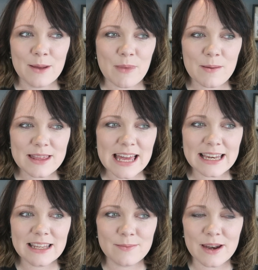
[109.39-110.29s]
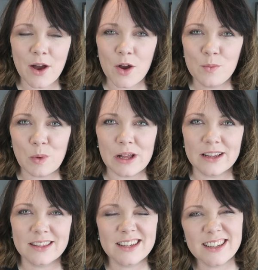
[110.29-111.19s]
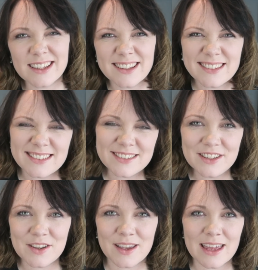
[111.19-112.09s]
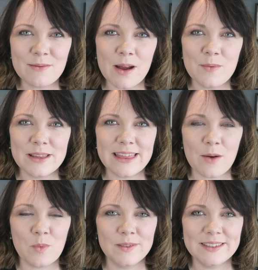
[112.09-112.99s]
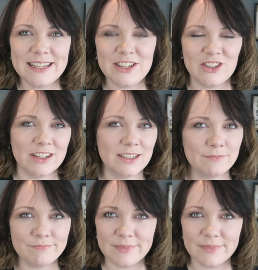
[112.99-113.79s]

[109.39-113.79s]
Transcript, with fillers: Maybe that little bit of homework that, oh, you could get away with that one teacher,